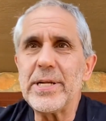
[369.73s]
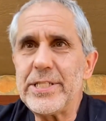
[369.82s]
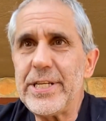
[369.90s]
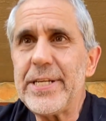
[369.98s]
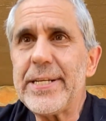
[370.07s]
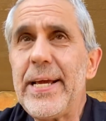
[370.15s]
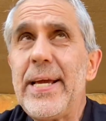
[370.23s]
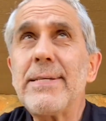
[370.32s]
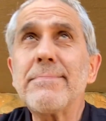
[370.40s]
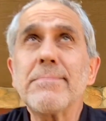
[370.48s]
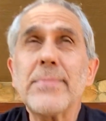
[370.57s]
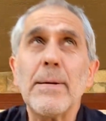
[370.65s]
Jean King.
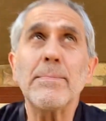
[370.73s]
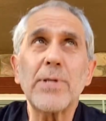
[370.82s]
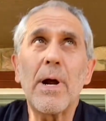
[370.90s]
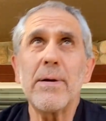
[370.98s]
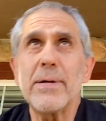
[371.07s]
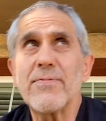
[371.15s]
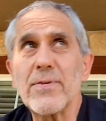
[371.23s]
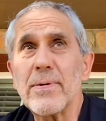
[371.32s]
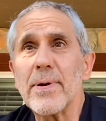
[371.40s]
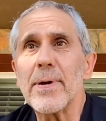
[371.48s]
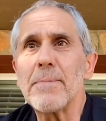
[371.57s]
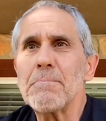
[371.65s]
I'm sorry
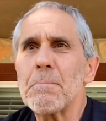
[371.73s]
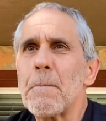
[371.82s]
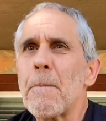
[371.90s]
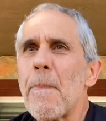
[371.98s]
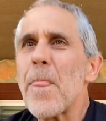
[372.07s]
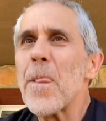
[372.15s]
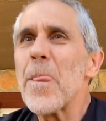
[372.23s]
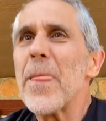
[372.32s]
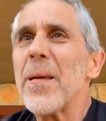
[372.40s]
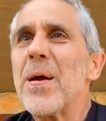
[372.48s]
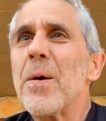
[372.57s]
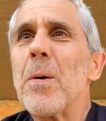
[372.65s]
for
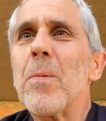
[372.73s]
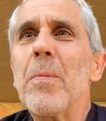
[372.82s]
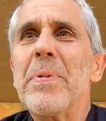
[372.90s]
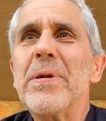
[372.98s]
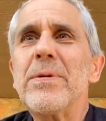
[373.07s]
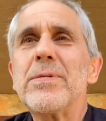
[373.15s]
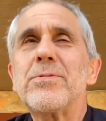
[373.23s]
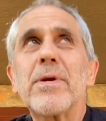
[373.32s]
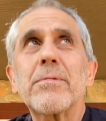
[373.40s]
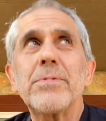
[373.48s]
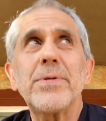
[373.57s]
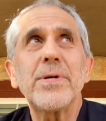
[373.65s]
being too
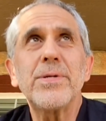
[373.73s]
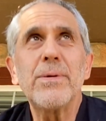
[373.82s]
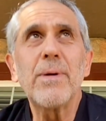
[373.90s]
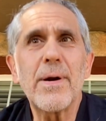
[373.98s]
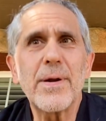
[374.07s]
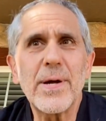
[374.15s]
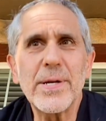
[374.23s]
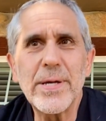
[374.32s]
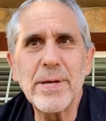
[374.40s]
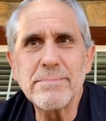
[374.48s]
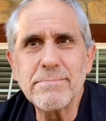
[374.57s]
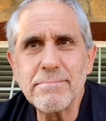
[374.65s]
strict with you, too hard on
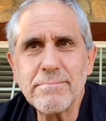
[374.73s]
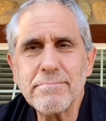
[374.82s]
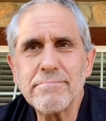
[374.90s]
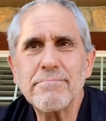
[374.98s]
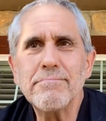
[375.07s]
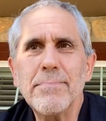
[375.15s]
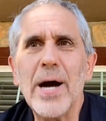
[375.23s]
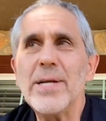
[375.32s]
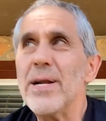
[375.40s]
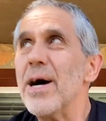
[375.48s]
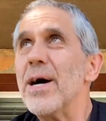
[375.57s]
you, but